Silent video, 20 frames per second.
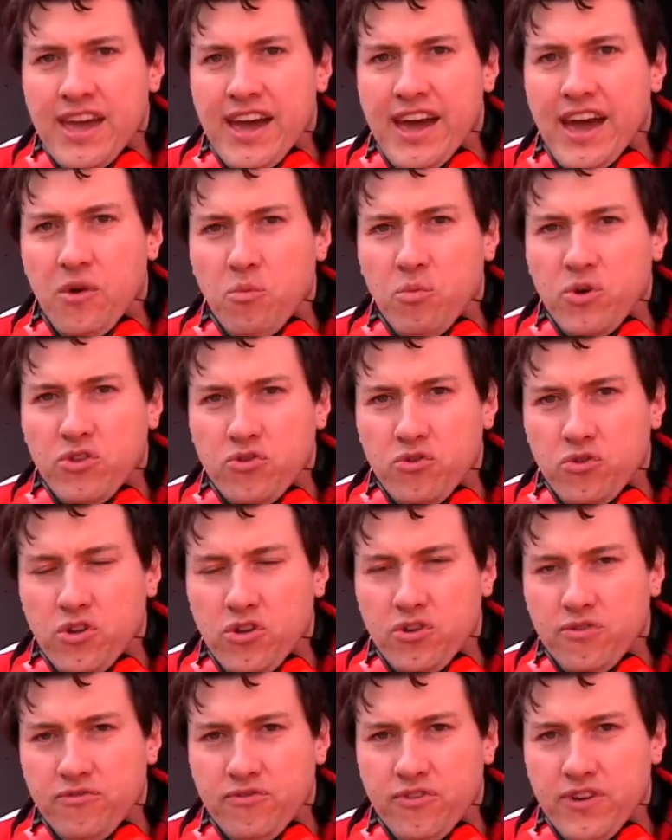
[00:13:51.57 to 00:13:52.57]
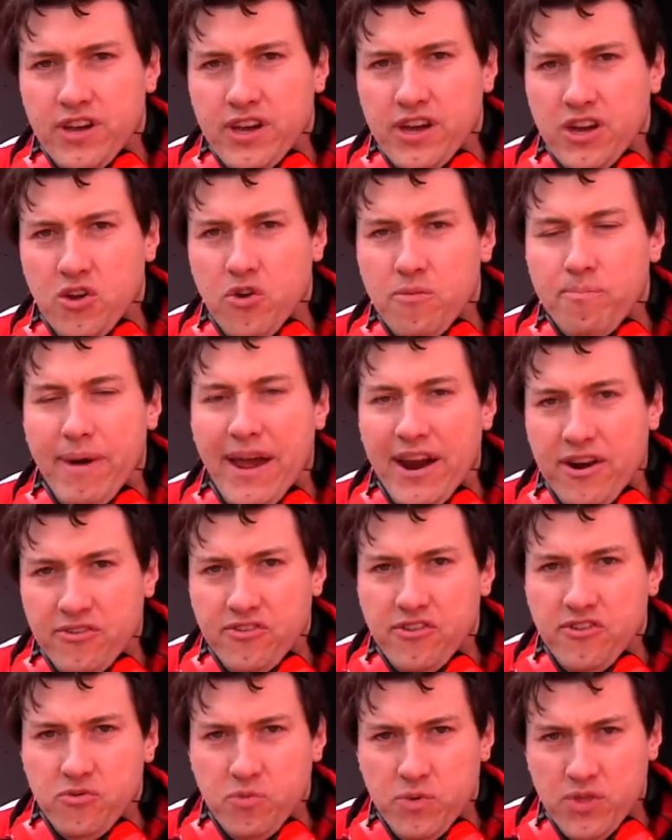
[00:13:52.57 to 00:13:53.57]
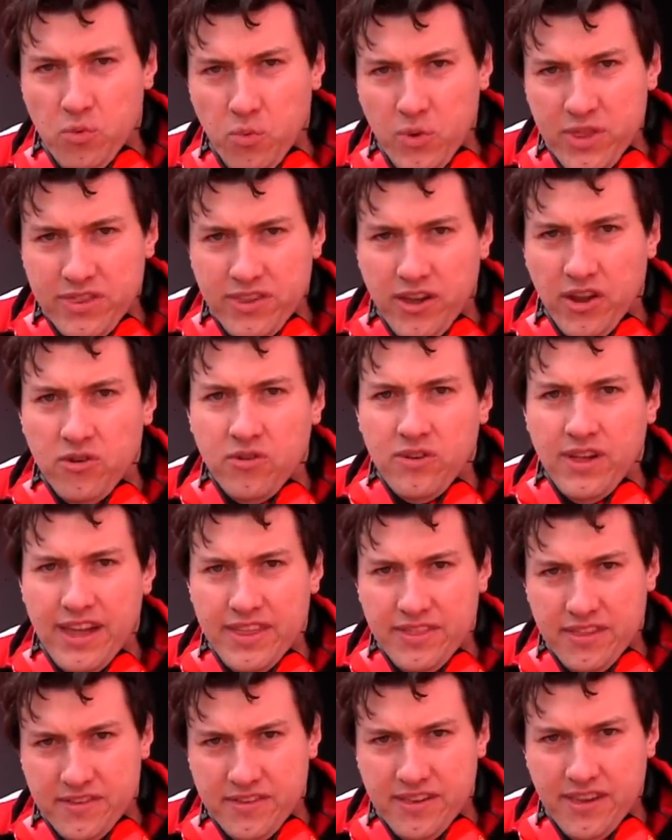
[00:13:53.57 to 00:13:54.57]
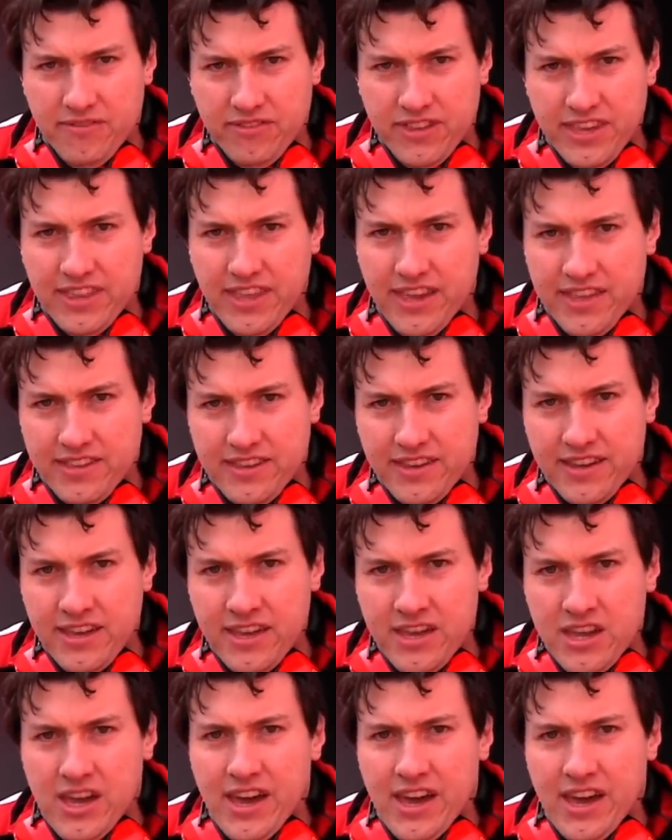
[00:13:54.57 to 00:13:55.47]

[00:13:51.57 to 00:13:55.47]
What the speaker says: and we do a lot of comparisons with the wind tunnel and the CFD data,